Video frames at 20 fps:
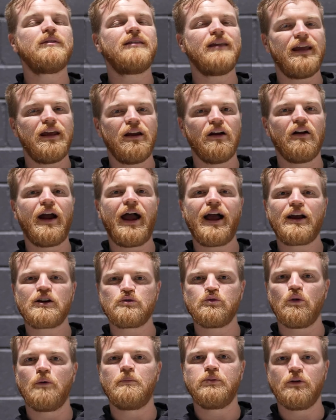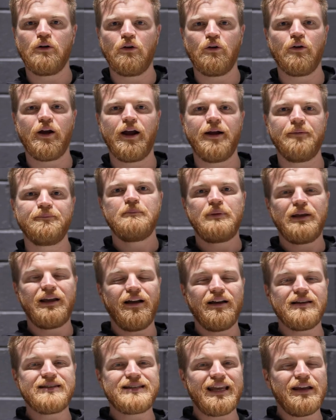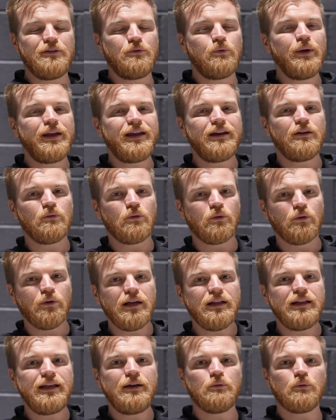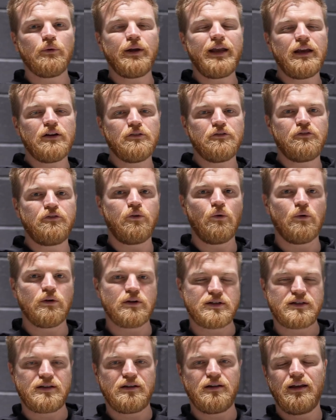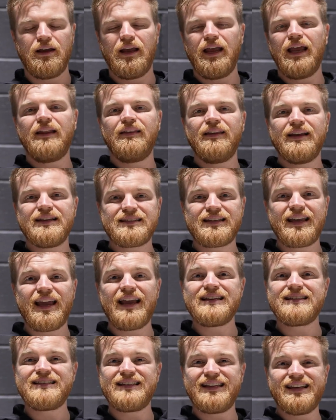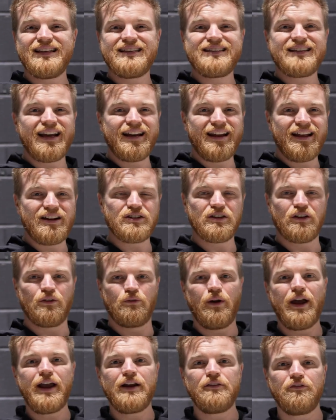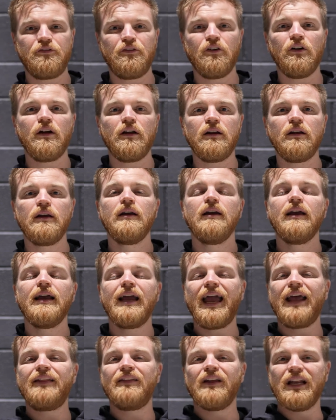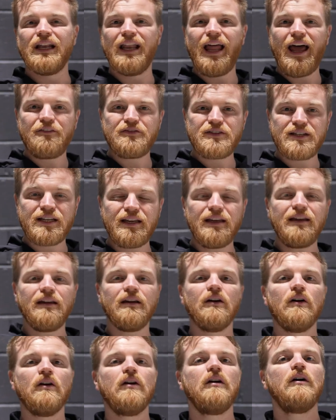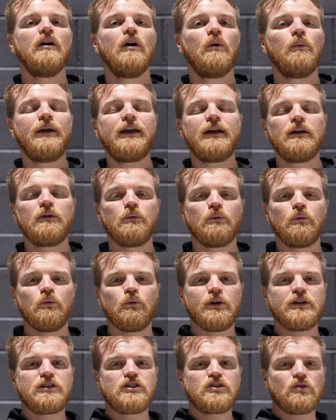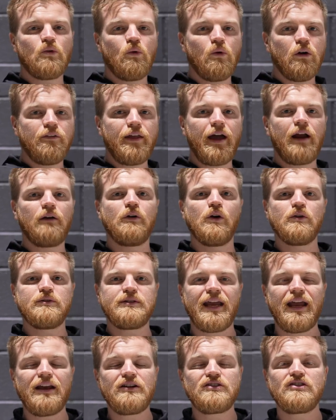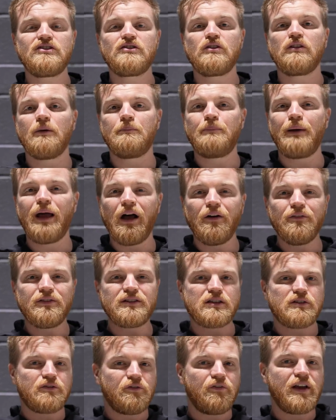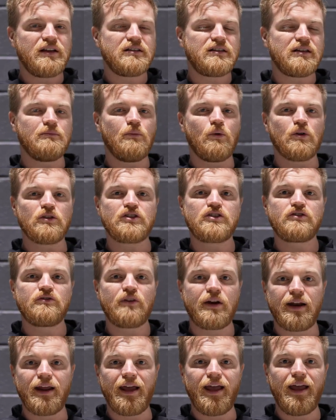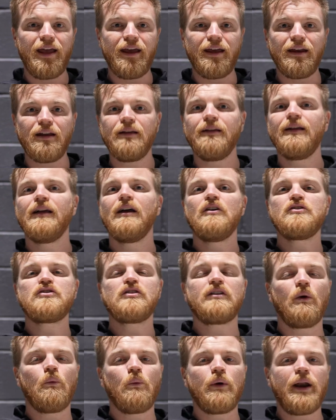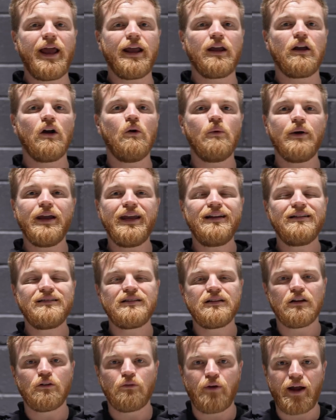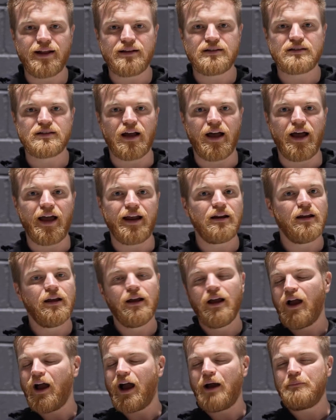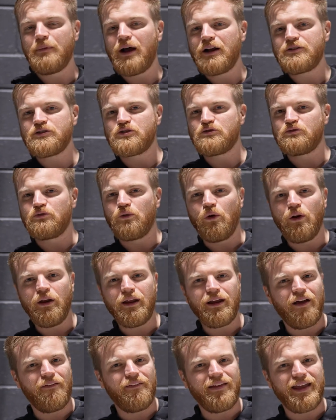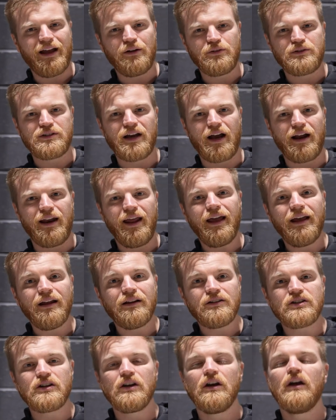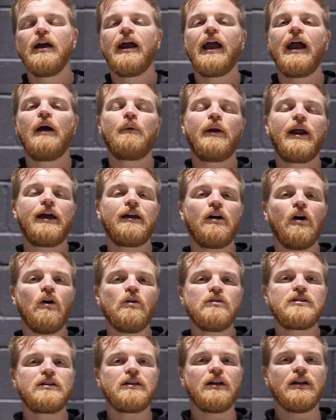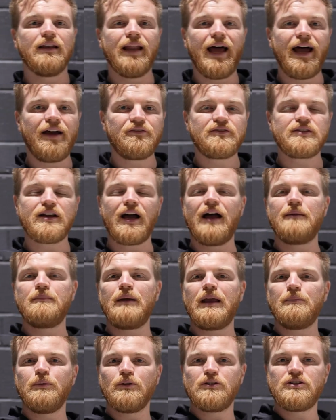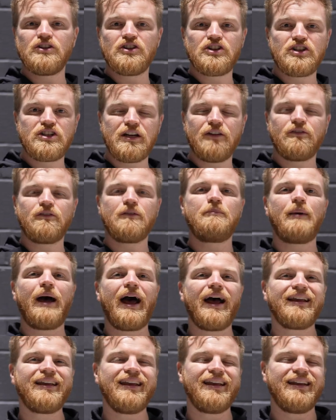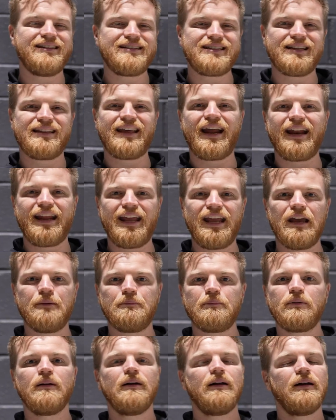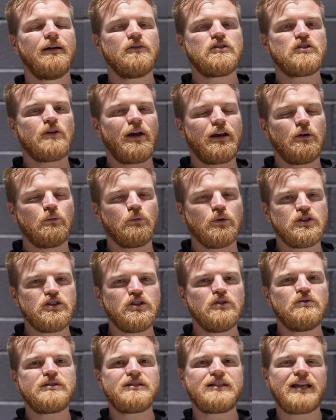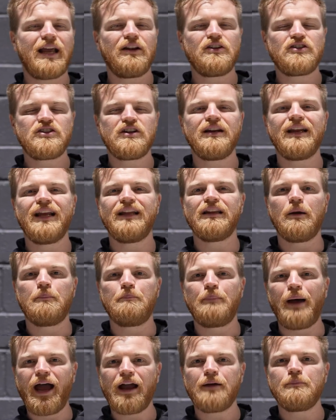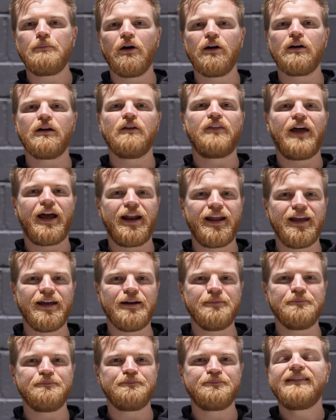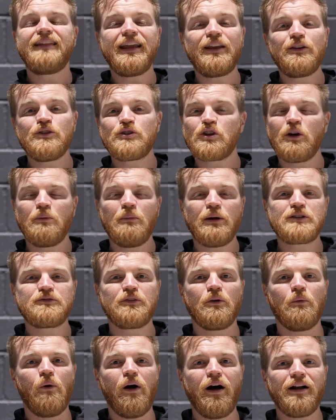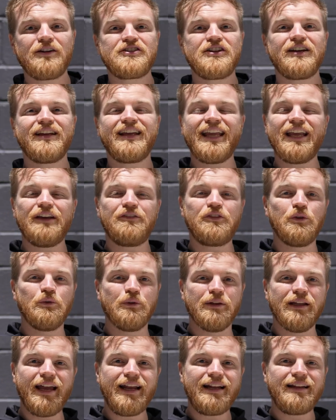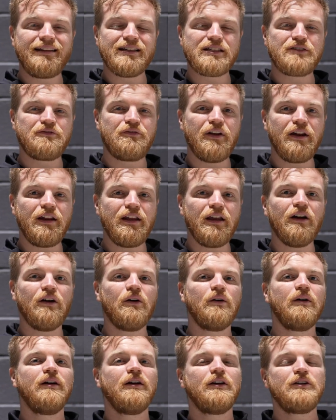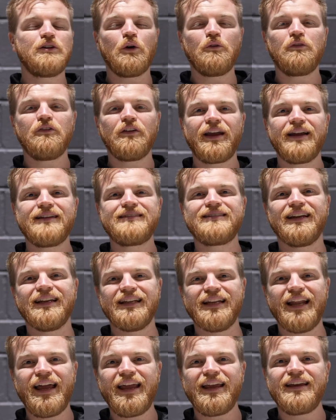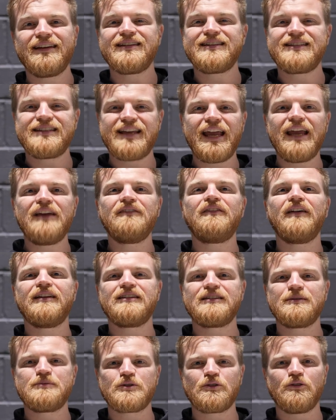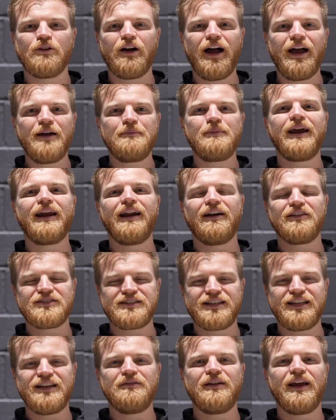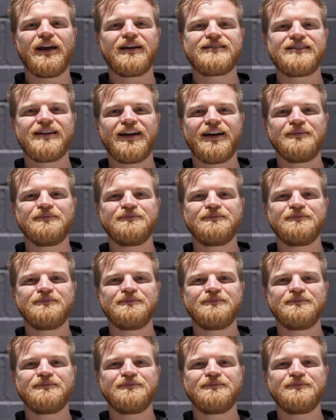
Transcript: within our actual program. Because if we can really reinforce, in this case, the inside edge of the right foot and the left heel, we can restore that rotation so the pelvis is facing more straight ahead, so that when I go into the right side, I'm not just rolling on the outside edge, and when I go to the left, I'm able to shift back into that hip so I can reduce tension in the back part of that hip. Thank you so much for watching. If you liked this video, don't forget to like, save, and subscribe, and I'll see you next time.